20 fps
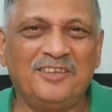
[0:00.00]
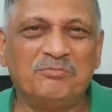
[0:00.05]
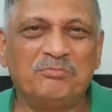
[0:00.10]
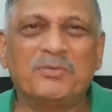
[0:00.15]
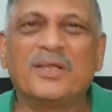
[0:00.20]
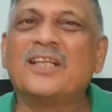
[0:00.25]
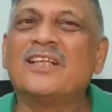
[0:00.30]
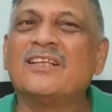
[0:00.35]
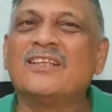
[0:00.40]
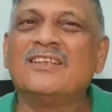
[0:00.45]

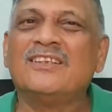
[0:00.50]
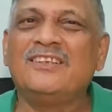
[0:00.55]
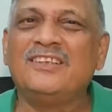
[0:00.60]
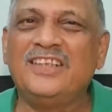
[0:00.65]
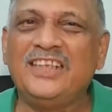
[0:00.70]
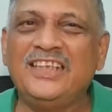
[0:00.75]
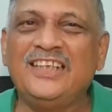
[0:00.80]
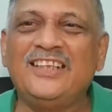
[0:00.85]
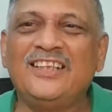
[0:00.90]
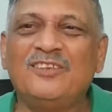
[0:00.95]
but
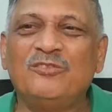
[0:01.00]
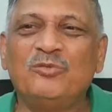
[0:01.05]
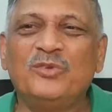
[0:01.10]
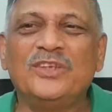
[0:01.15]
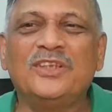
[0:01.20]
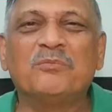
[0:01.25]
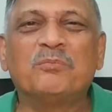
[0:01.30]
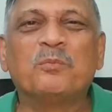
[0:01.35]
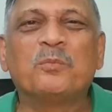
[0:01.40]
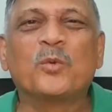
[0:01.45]
deal with
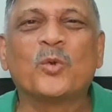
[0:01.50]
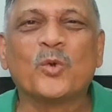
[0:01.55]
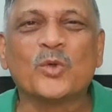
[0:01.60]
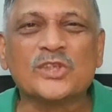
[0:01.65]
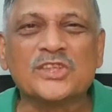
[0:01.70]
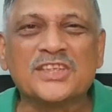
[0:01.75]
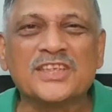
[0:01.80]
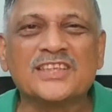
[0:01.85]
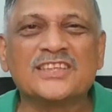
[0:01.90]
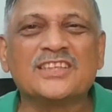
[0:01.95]
the
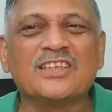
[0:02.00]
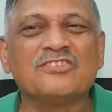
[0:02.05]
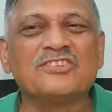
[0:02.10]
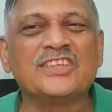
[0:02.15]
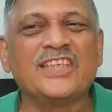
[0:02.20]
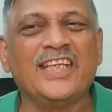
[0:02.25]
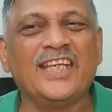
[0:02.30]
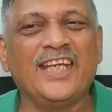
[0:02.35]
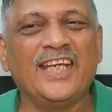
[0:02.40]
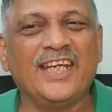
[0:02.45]
process of
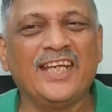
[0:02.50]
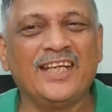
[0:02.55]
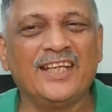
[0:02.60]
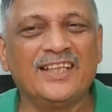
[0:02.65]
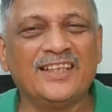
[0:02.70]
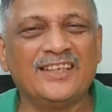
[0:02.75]
singing.